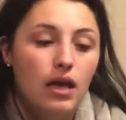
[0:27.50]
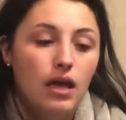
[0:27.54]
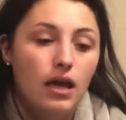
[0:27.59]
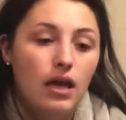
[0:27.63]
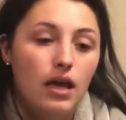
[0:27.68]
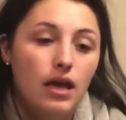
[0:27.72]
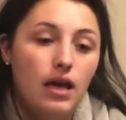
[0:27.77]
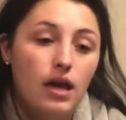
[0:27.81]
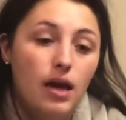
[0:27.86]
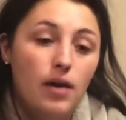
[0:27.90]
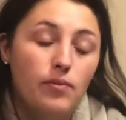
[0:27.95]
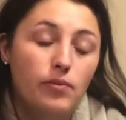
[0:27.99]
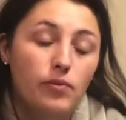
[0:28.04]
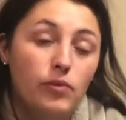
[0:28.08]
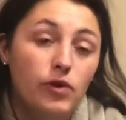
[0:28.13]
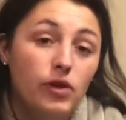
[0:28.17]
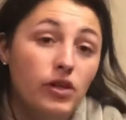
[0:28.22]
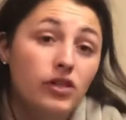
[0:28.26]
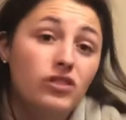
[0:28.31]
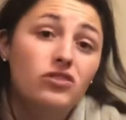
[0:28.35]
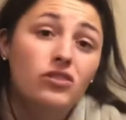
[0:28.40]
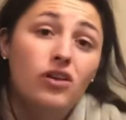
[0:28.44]
And I'm
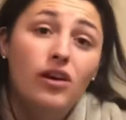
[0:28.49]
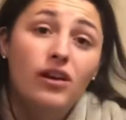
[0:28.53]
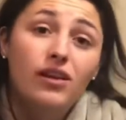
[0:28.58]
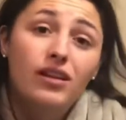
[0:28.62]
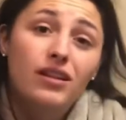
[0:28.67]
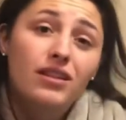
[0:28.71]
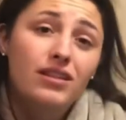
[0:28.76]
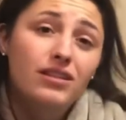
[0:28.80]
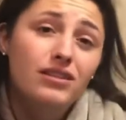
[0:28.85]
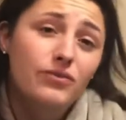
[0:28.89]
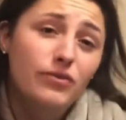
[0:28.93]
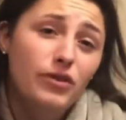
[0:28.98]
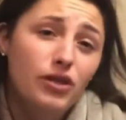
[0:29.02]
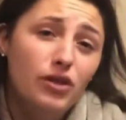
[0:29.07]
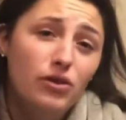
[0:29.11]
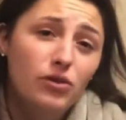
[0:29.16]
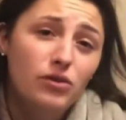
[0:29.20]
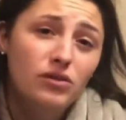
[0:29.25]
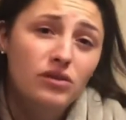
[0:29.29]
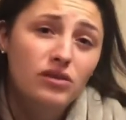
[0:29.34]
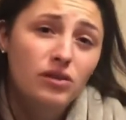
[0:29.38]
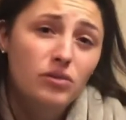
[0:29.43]
really sorry that this
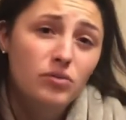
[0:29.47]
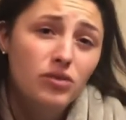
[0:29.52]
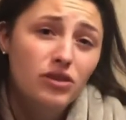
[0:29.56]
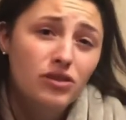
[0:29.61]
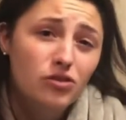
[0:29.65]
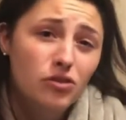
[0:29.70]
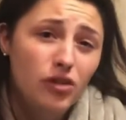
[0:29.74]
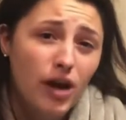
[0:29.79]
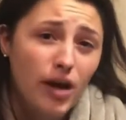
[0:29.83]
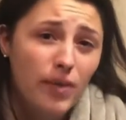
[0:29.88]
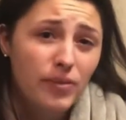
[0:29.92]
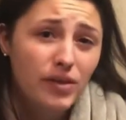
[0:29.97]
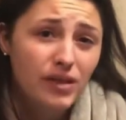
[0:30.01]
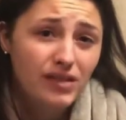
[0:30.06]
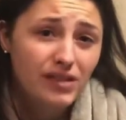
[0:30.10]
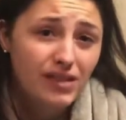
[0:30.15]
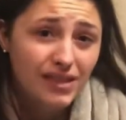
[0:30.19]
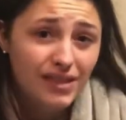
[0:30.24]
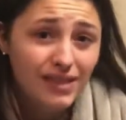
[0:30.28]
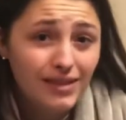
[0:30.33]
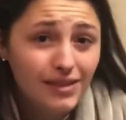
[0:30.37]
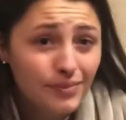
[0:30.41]
video is going to be as crappy as it
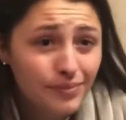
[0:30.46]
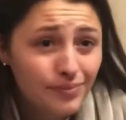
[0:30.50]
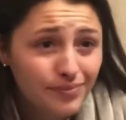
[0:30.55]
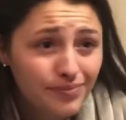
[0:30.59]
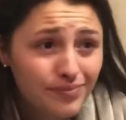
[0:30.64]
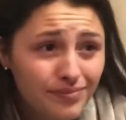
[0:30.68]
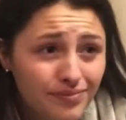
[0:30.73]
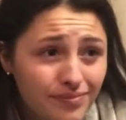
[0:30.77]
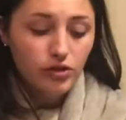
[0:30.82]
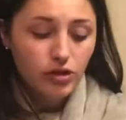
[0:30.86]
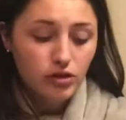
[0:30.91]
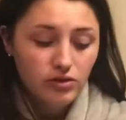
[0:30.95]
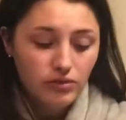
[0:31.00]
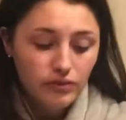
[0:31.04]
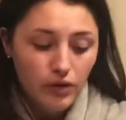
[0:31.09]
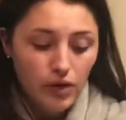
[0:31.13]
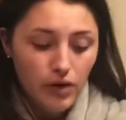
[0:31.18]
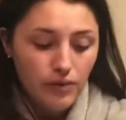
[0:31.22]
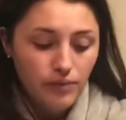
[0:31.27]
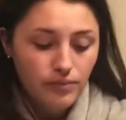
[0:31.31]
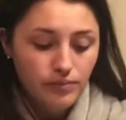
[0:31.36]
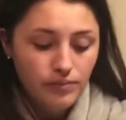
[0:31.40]
is. First of
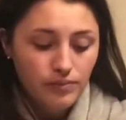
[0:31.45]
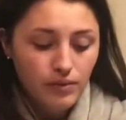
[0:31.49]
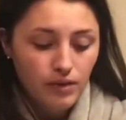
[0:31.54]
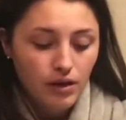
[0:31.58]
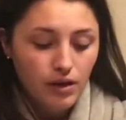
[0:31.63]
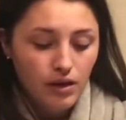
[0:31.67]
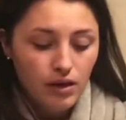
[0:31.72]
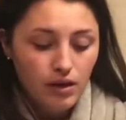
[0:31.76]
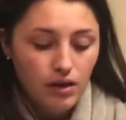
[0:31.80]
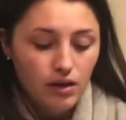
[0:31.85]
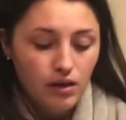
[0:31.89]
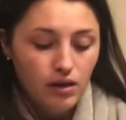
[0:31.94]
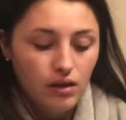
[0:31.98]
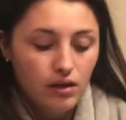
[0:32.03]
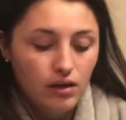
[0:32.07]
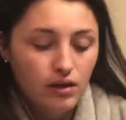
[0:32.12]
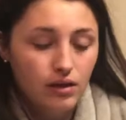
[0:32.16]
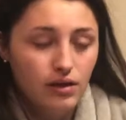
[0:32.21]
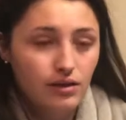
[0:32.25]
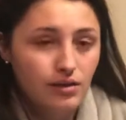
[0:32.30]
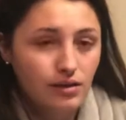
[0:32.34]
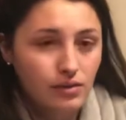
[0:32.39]
all,
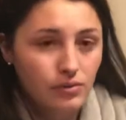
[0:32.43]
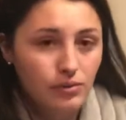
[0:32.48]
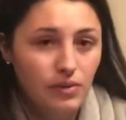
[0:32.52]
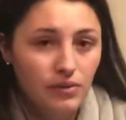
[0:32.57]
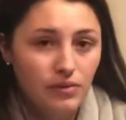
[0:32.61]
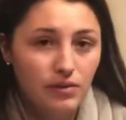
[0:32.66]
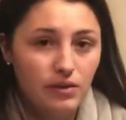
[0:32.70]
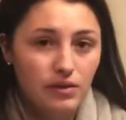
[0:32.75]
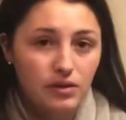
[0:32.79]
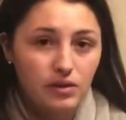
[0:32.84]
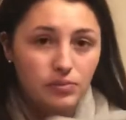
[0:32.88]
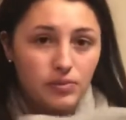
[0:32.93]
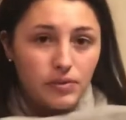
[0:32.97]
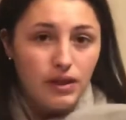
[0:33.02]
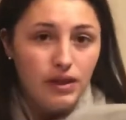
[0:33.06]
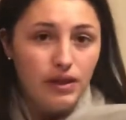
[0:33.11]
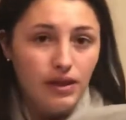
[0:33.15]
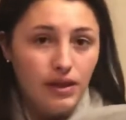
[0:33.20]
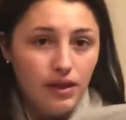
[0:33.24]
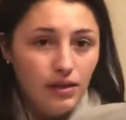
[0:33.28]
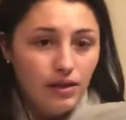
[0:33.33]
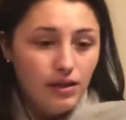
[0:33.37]
this is my fuzzy
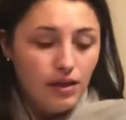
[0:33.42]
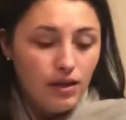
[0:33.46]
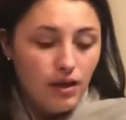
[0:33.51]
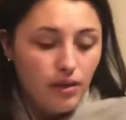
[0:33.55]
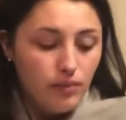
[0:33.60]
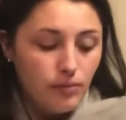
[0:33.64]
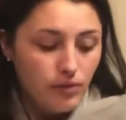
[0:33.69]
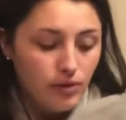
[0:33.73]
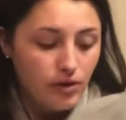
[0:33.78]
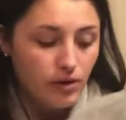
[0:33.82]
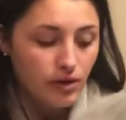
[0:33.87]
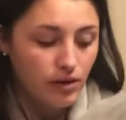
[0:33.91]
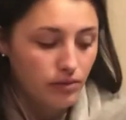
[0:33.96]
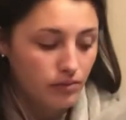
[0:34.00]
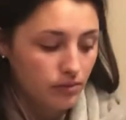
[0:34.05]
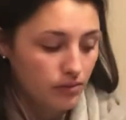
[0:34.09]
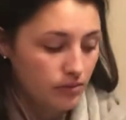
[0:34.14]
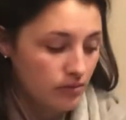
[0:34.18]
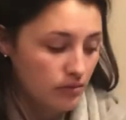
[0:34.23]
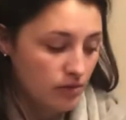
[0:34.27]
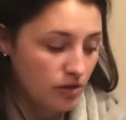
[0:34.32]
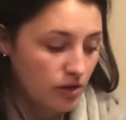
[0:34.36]
blanket. I'm
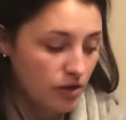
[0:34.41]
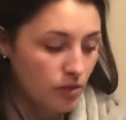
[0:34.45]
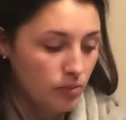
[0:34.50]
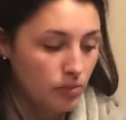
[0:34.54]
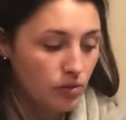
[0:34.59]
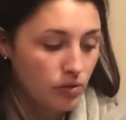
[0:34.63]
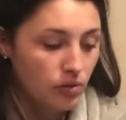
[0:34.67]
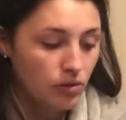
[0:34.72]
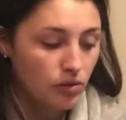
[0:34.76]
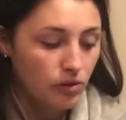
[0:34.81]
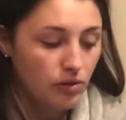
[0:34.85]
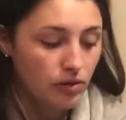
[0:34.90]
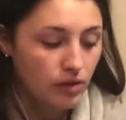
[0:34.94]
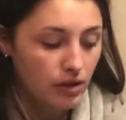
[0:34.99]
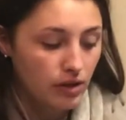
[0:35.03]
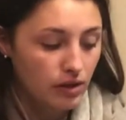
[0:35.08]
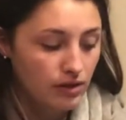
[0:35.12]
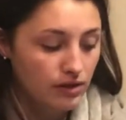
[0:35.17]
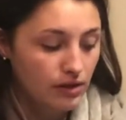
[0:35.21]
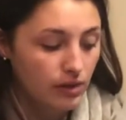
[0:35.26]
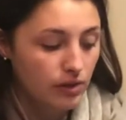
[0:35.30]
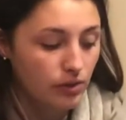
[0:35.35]
wearing terrible clothing
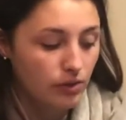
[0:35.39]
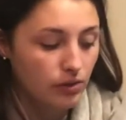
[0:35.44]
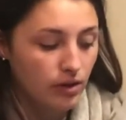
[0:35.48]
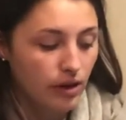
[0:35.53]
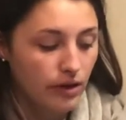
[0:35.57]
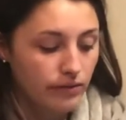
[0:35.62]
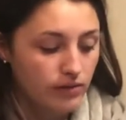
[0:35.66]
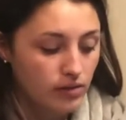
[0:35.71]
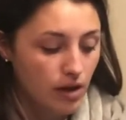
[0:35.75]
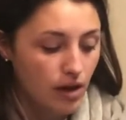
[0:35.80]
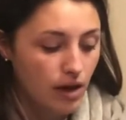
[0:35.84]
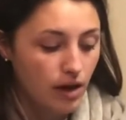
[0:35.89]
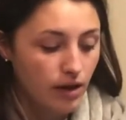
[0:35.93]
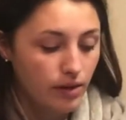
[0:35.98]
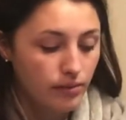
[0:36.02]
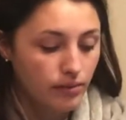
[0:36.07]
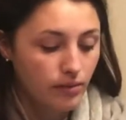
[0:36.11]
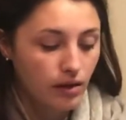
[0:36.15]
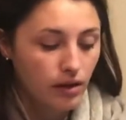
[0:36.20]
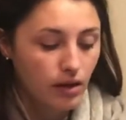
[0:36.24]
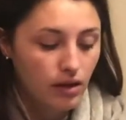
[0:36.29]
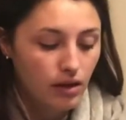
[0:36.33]
because I don't have
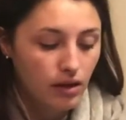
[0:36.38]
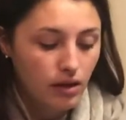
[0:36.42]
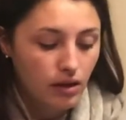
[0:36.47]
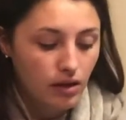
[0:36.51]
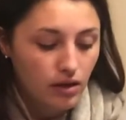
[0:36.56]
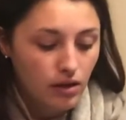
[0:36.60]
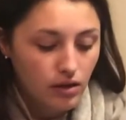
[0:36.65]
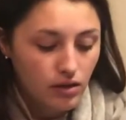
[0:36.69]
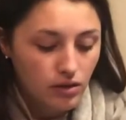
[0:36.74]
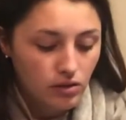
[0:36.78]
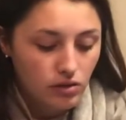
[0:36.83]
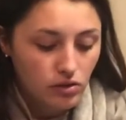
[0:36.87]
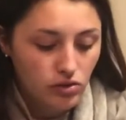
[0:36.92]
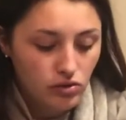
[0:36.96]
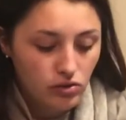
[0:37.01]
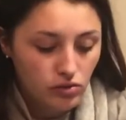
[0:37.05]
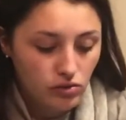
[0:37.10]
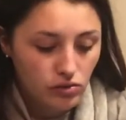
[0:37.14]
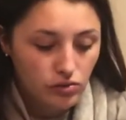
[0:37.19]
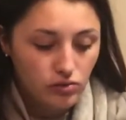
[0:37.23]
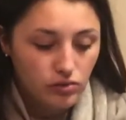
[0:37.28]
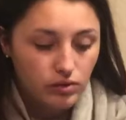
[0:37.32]
time
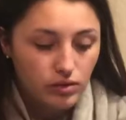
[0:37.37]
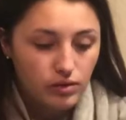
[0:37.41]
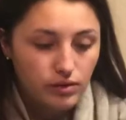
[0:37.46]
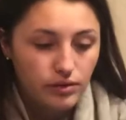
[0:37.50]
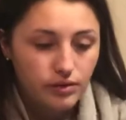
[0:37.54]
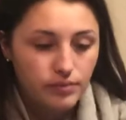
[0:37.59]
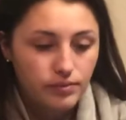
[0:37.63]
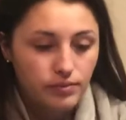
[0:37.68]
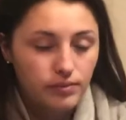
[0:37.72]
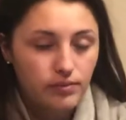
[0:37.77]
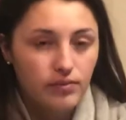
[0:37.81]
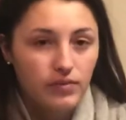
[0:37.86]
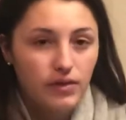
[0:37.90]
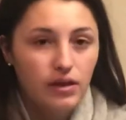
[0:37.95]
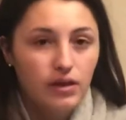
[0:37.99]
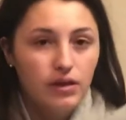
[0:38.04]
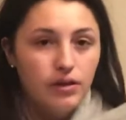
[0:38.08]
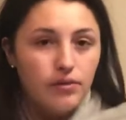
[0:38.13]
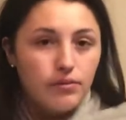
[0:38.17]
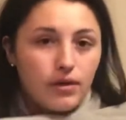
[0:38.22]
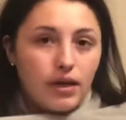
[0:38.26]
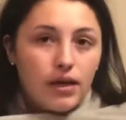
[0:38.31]
to
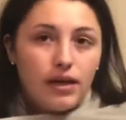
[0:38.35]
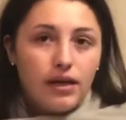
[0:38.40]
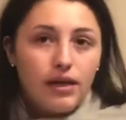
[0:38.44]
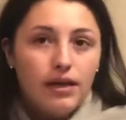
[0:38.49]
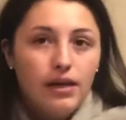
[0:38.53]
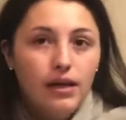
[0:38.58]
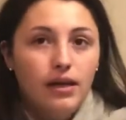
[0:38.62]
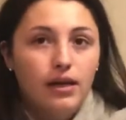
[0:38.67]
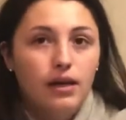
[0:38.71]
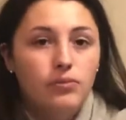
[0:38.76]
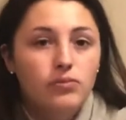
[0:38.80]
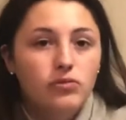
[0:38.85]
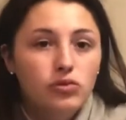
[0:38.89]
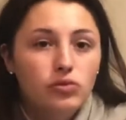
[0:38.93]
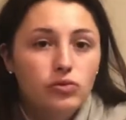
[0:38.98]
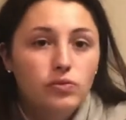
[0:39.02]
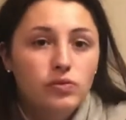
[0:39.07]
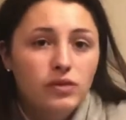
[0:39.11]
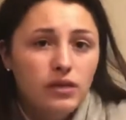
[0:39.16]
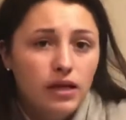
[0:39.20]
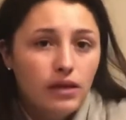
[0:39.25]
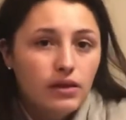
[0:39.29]
get ready, and I'm too
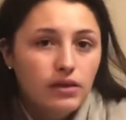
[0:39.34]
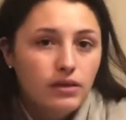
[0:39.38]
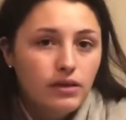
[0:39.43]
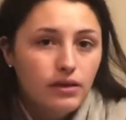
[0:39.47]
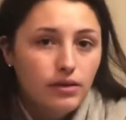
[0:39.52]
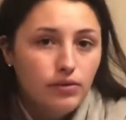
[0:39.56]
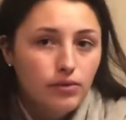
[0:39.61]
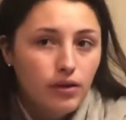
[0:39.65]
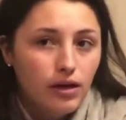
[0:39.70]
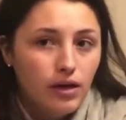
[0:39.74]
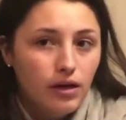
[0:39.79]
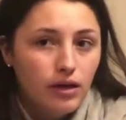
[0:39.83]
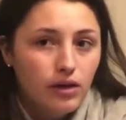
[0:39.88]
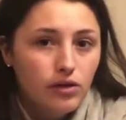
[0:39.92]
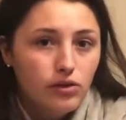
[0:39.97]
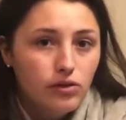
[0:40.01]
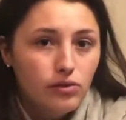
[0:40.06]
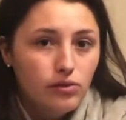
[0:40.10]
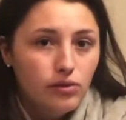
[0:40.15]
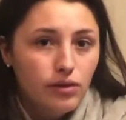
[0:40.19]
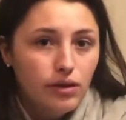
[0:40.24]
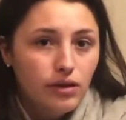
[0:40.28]
upset to get ready and
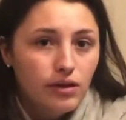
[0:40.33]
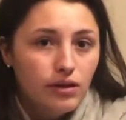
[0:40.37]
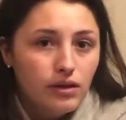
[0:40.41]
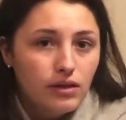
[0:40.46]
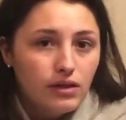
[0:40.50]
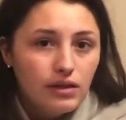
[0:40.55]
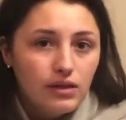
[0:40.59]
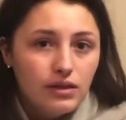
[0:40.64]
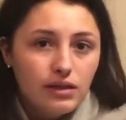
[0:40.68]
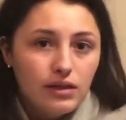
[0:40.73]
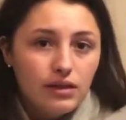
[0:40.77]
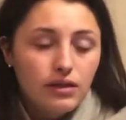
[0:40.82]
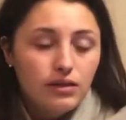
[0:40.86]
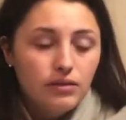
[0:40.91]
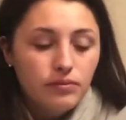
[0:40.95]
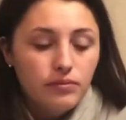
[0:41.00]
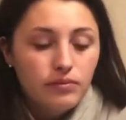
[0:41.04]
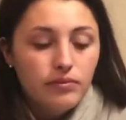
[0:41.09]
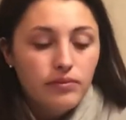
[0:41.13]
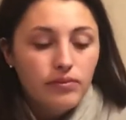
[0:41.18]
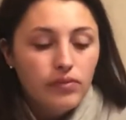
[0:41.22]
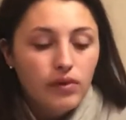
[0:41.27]
do anything decent.
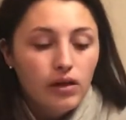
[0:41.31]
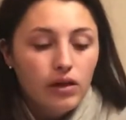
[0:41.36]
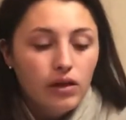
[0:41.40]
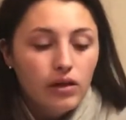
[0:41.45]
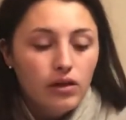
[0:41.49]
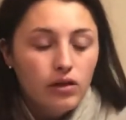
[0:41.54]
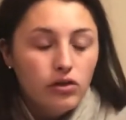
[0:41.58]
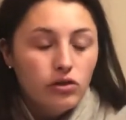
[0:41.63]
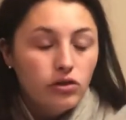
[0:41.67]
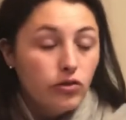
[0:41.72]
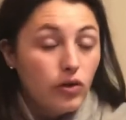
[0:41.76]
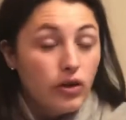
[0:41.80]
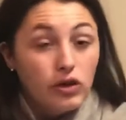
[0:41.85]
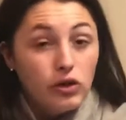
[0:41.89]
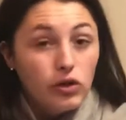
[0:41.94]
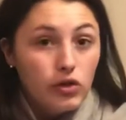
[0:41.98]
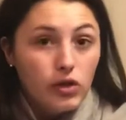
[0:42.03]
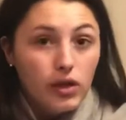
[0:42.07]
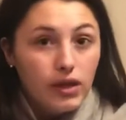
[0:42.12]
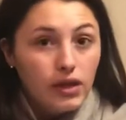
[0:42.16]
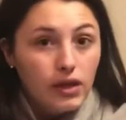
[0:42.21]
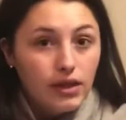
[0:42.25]
So I
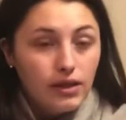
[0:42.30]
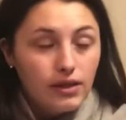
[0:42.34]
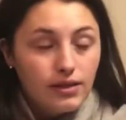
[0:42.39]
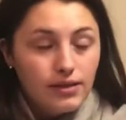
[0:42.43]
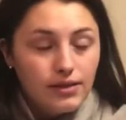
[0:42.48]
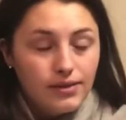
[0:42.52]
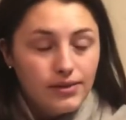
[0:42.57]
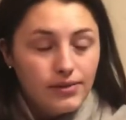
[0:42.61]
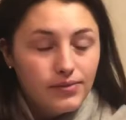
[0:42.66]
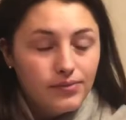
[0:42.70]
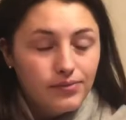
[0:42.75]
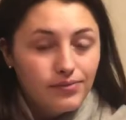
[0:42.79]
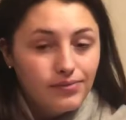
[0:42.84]
look like this.